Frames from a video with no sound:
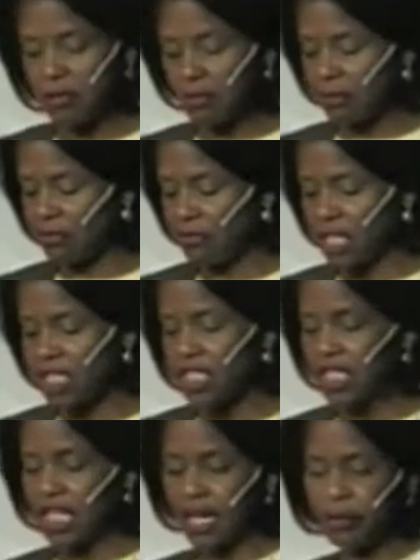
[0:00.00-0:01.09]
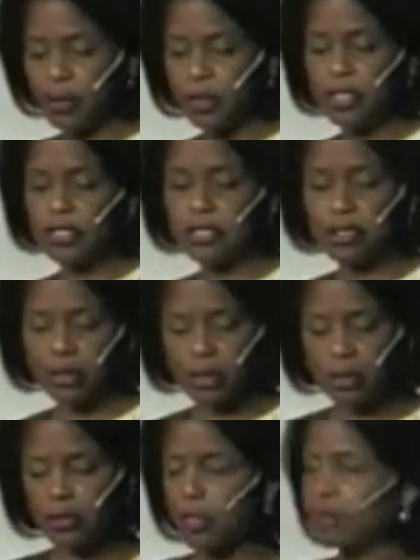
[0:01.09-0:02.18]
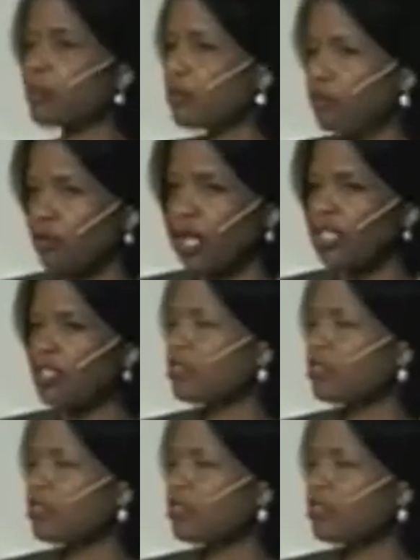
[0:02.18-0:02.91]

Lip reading: reflection that I'm going to close with, but before I do